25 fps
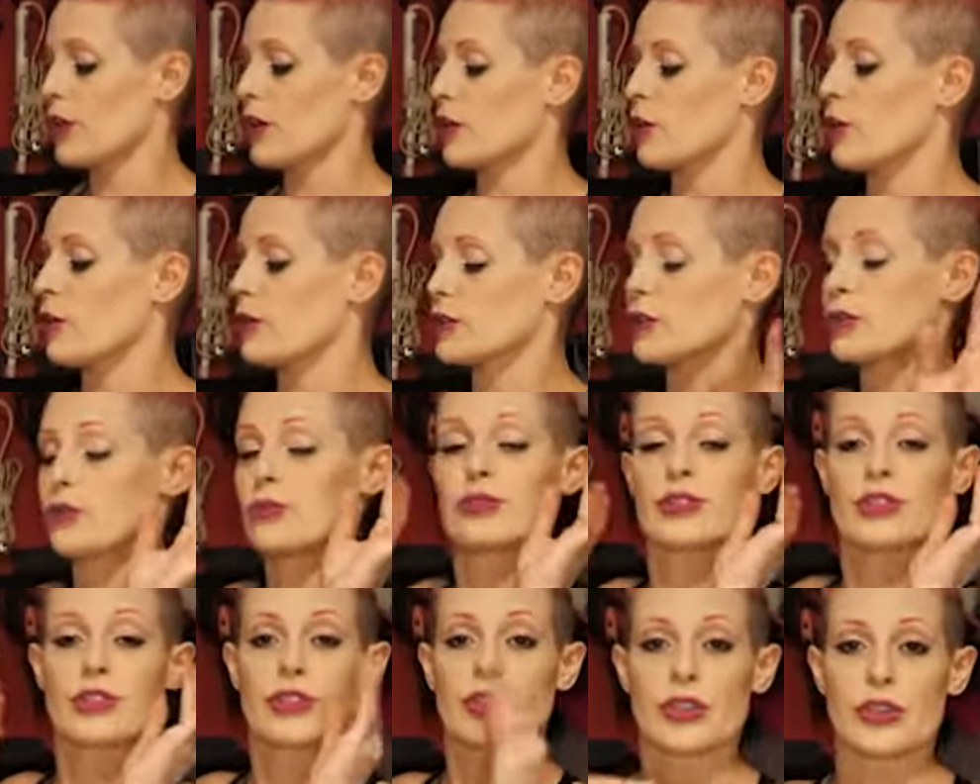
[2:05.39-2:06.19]
are going to
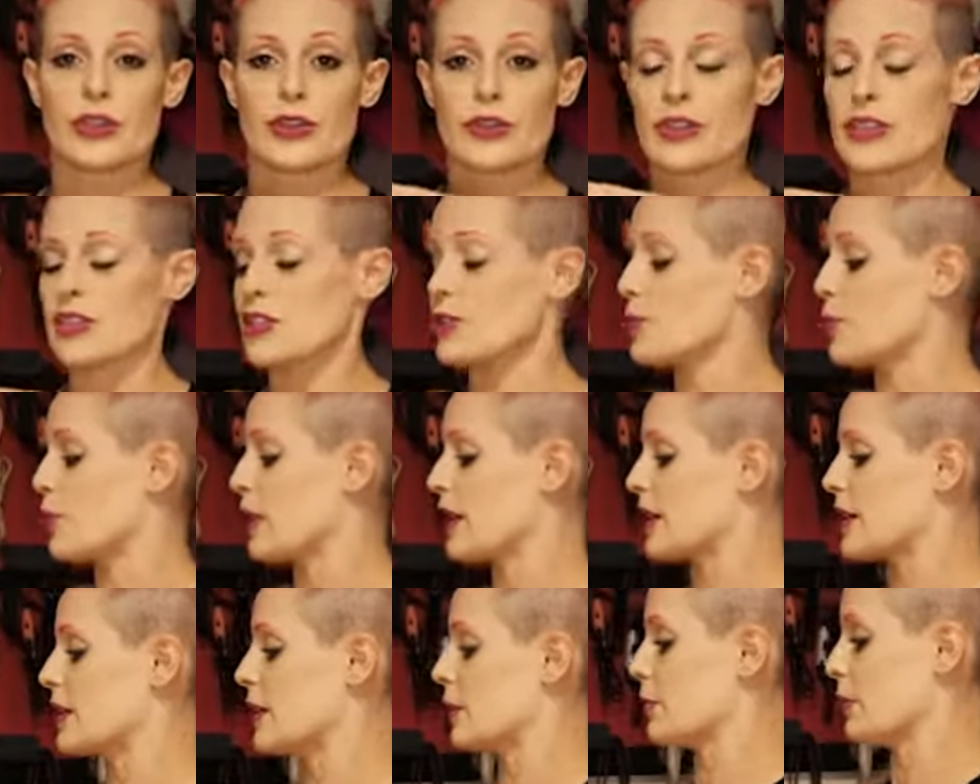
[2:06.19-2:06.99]
secure this
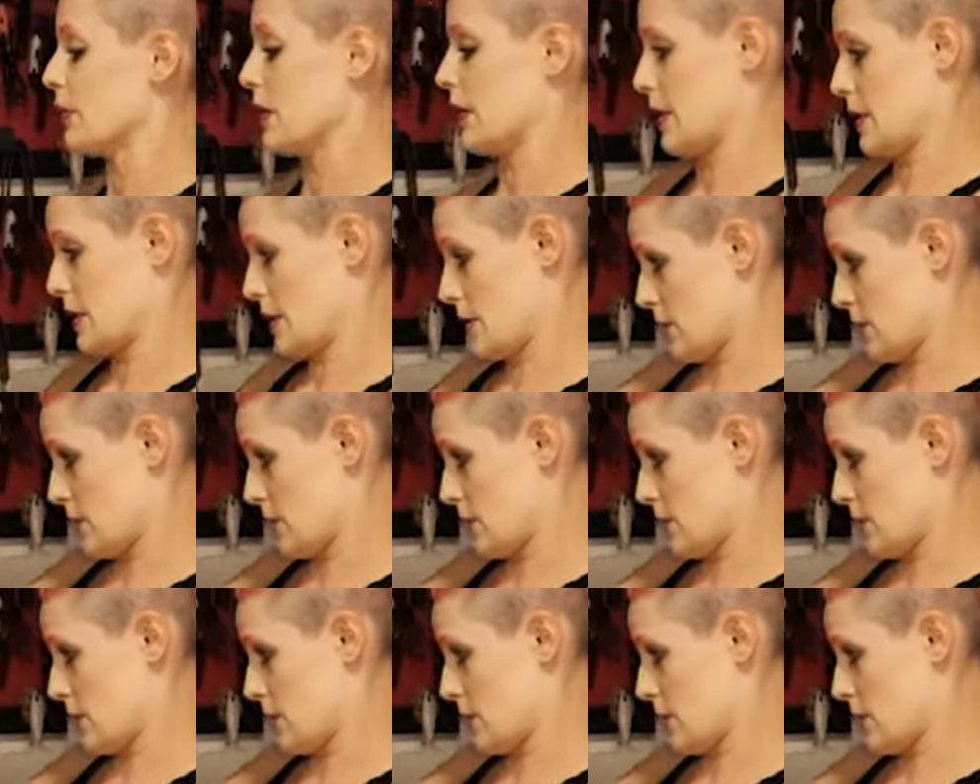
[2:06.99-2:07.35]
wig into place.